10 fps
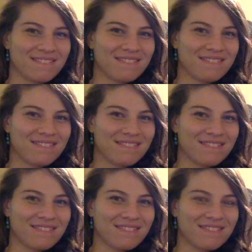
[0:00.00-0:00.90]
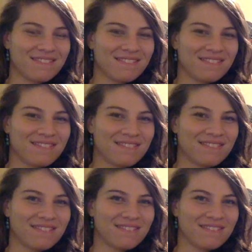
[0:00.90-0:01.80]

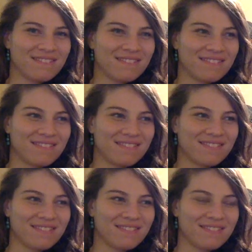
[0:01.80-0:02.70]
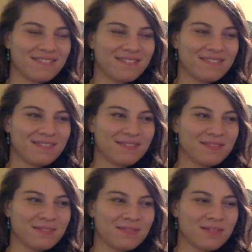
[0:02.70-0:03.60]

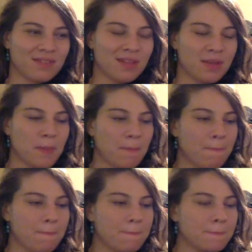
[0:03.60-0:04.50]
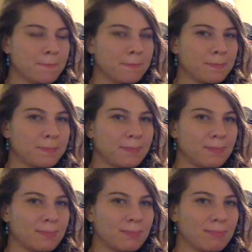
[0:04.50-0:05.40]

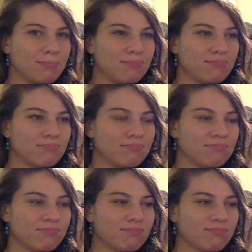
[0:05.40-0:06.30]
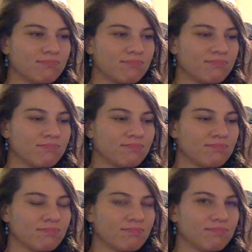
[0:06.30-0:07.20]

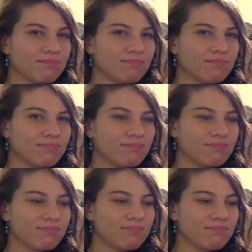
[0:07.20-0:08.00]
The person shown says nothing.